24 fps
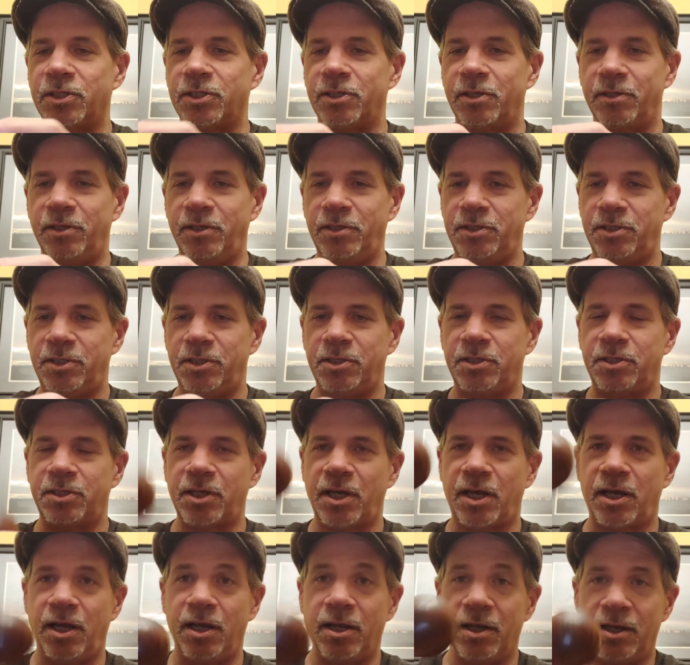So this is
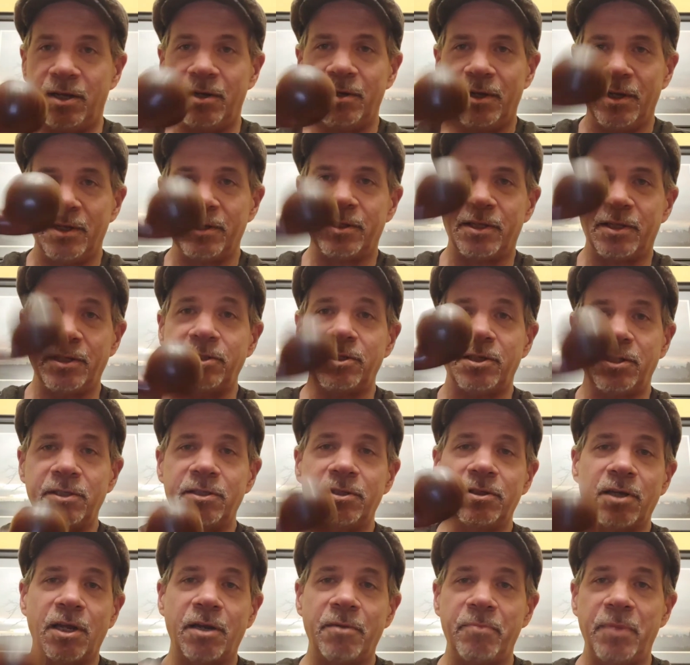
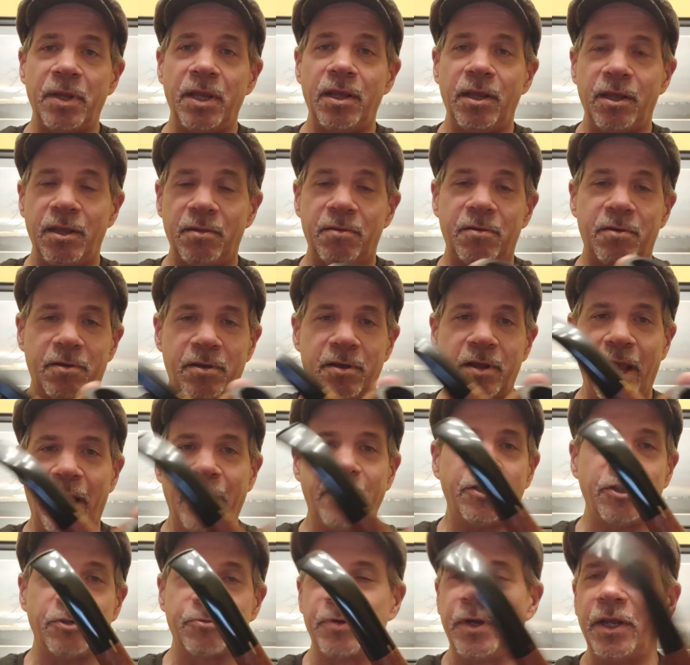going to be
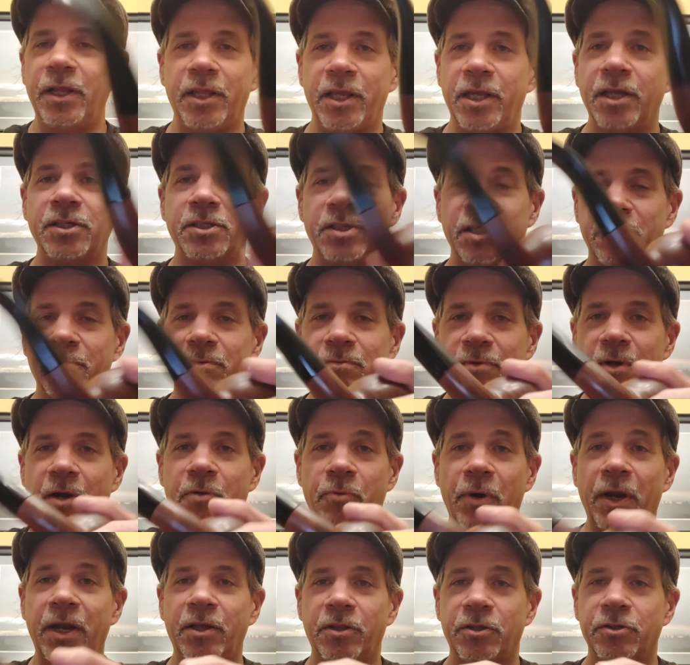really into
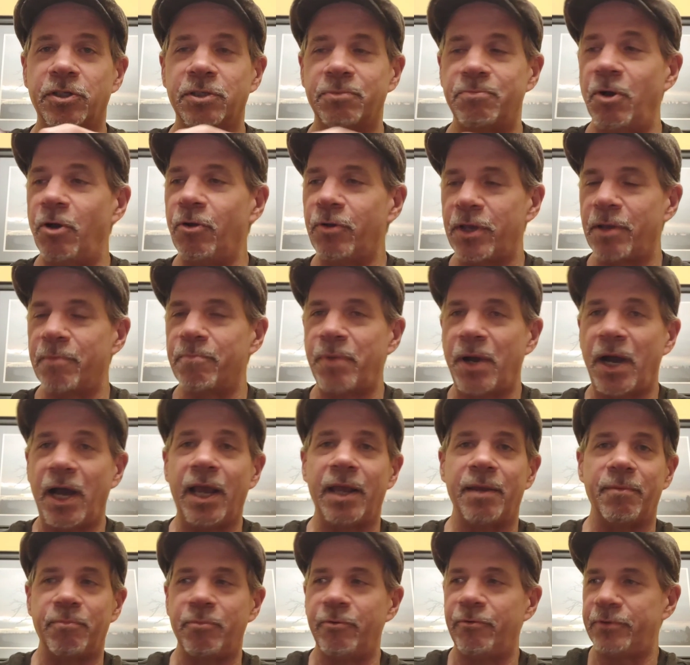a regular smoking
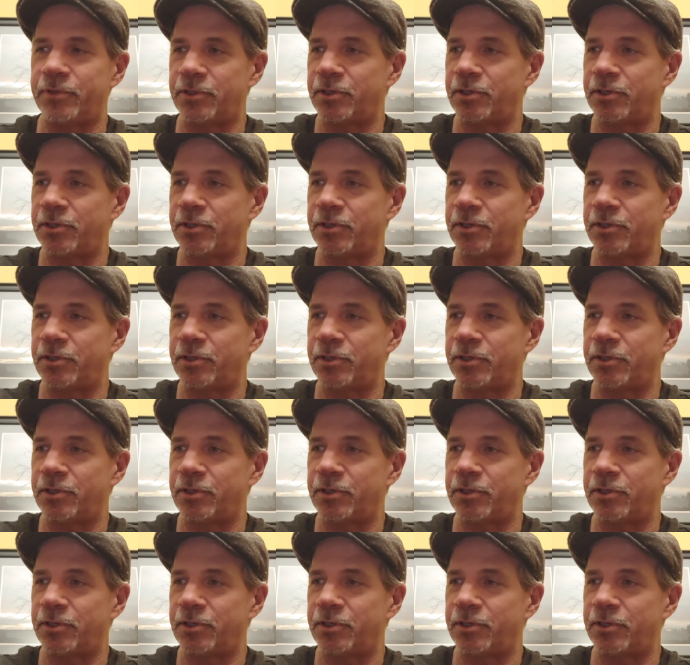pipe.